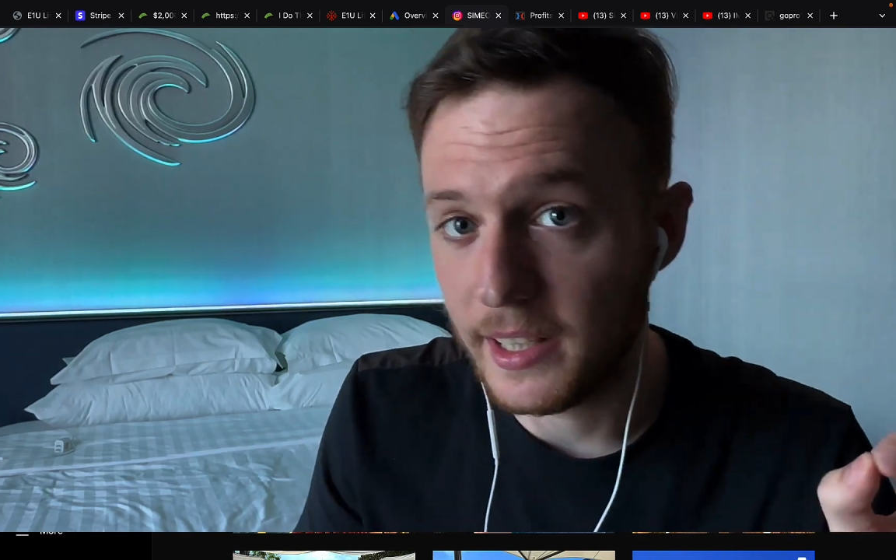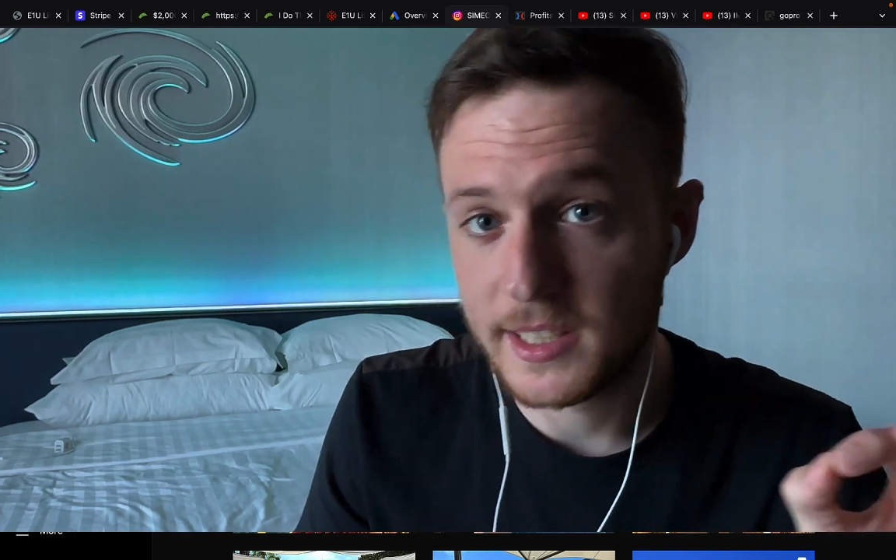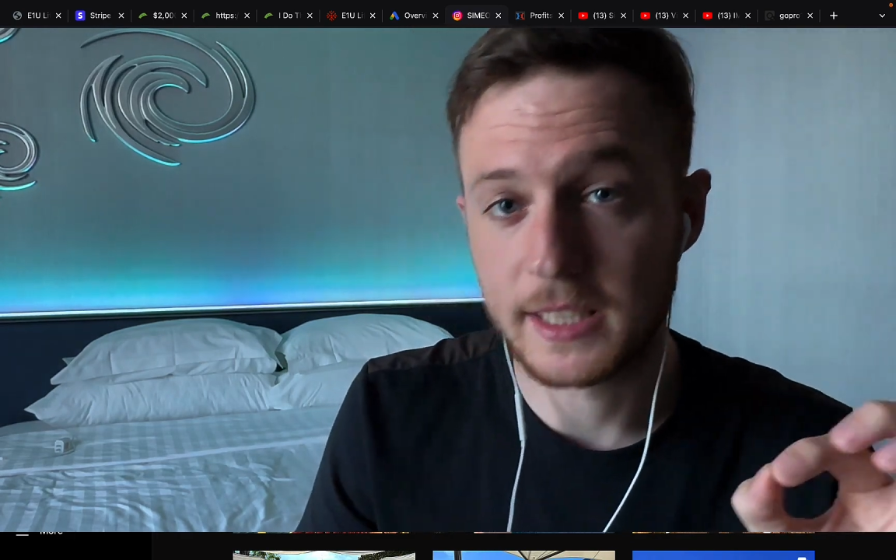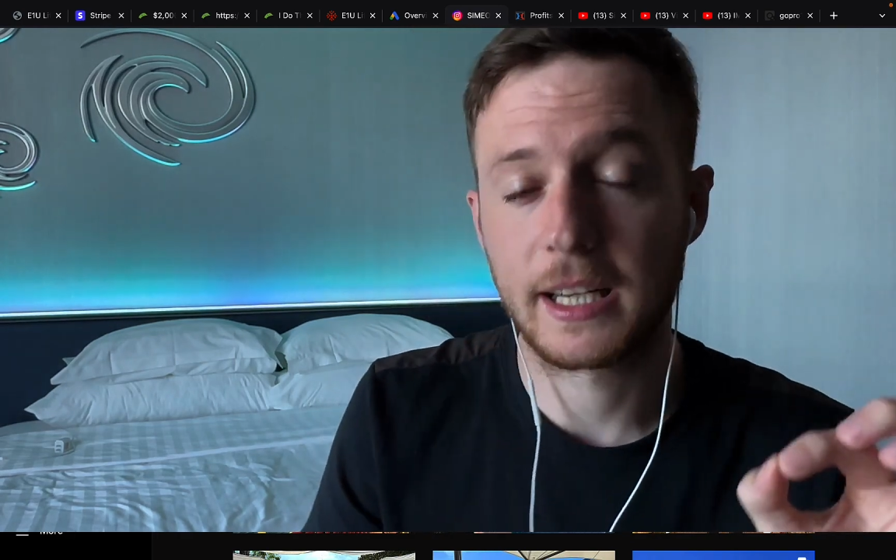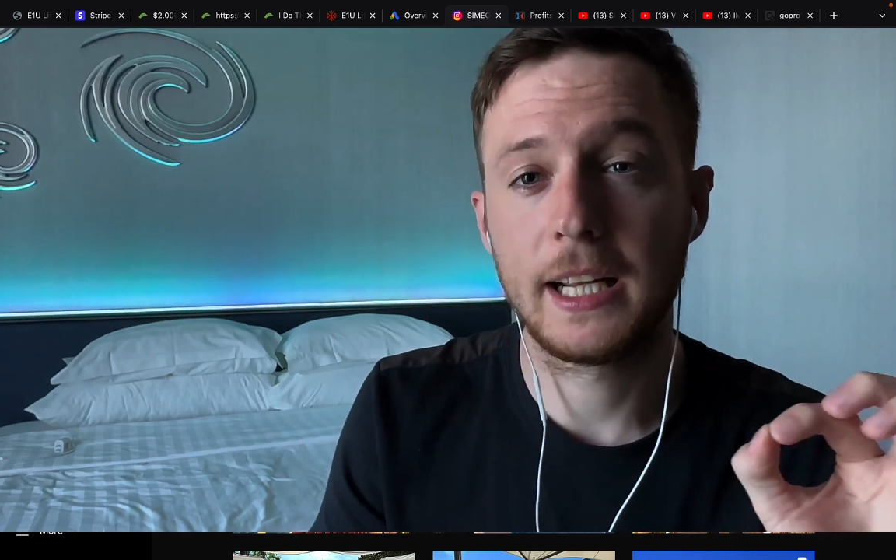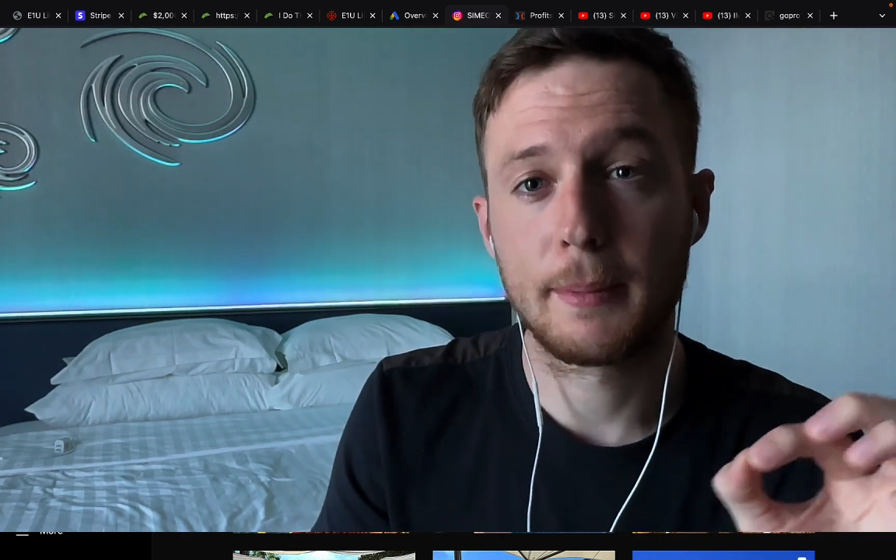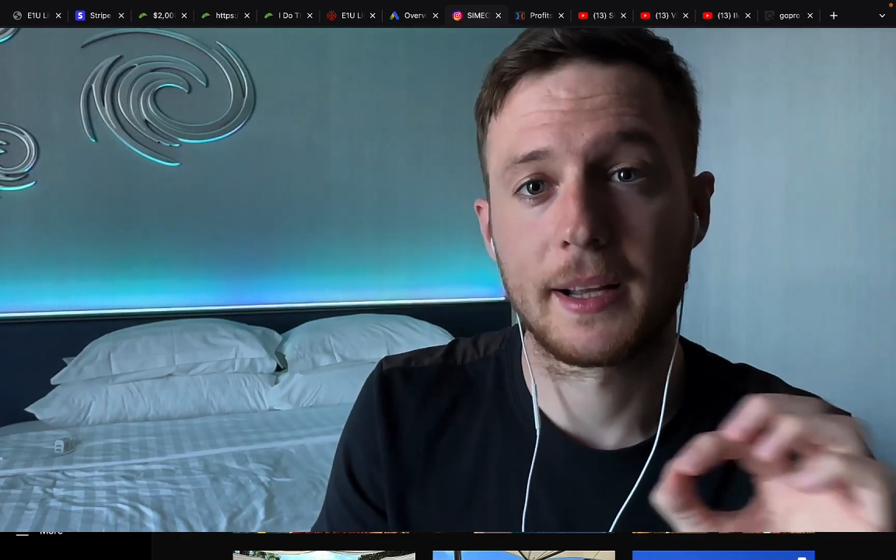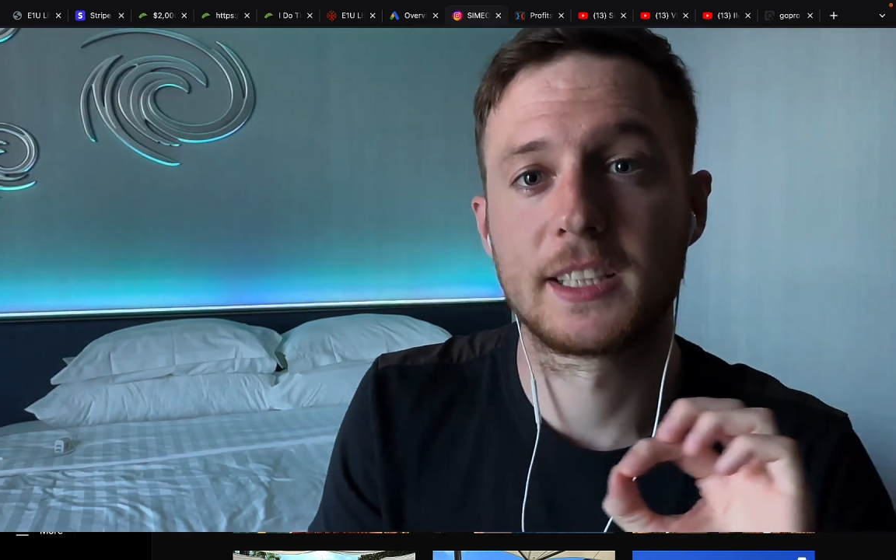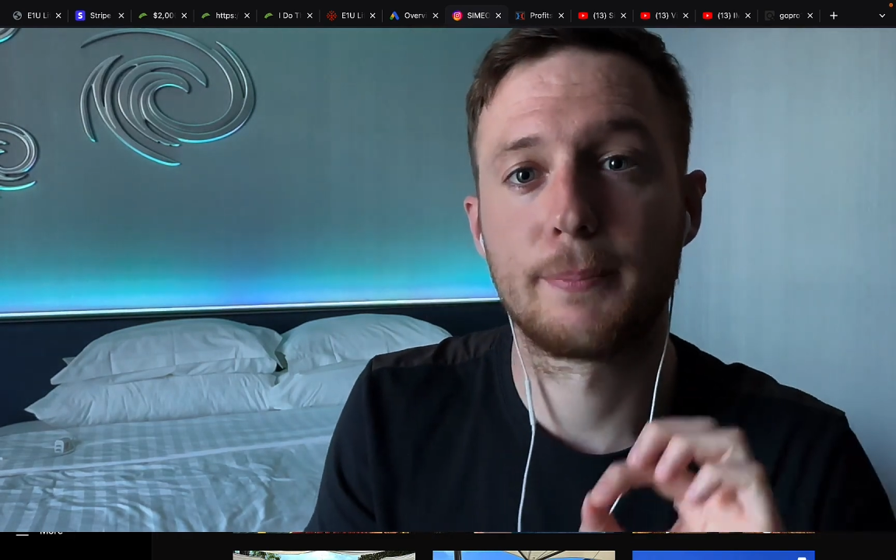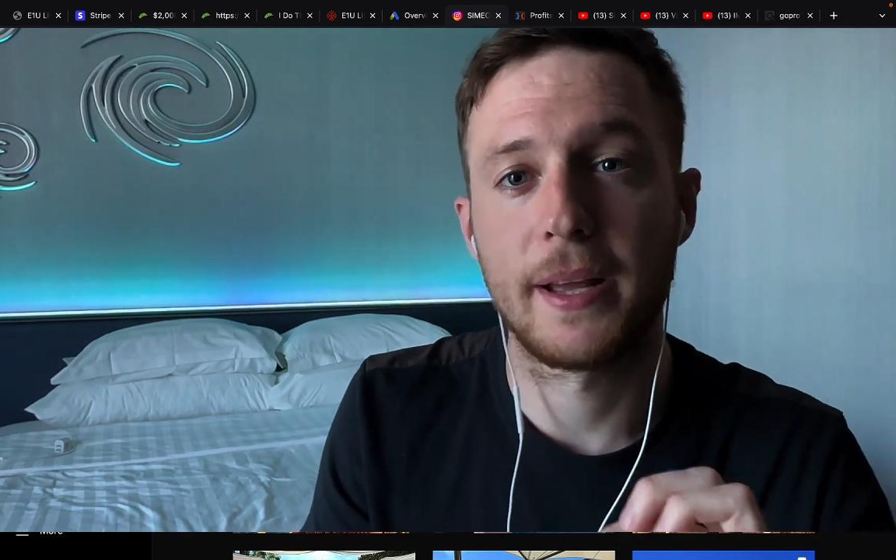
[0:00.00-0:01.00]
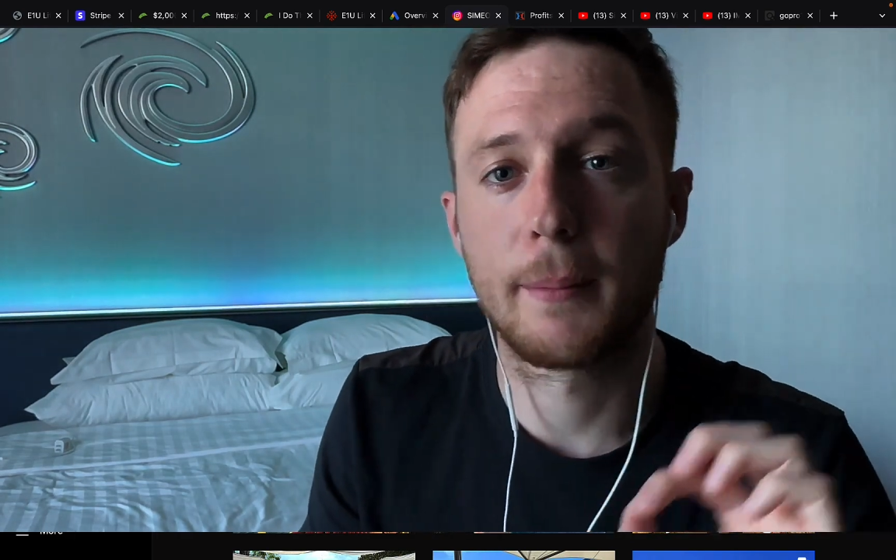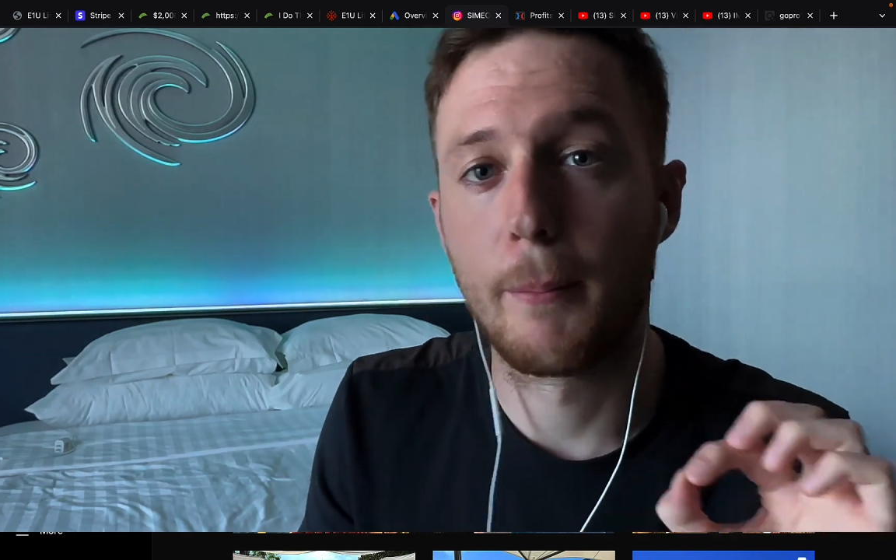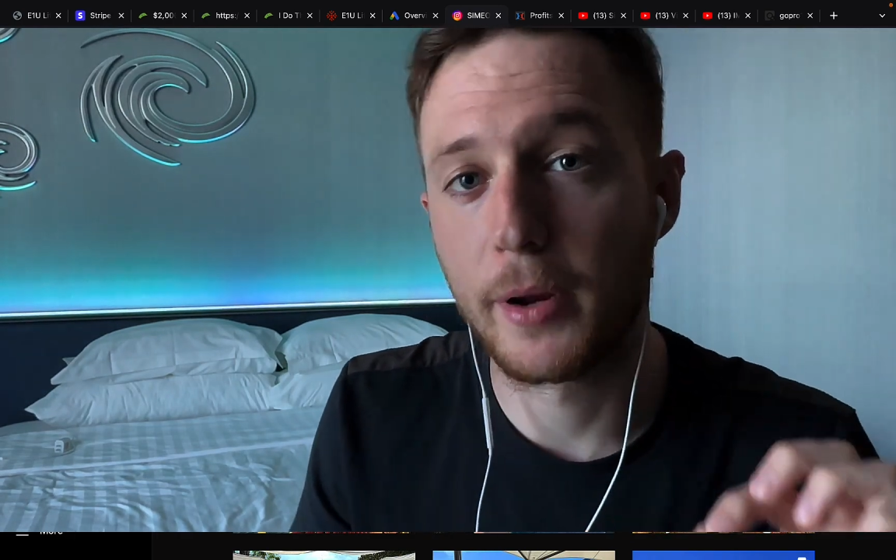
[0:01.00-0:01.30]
is that ClickBank is paying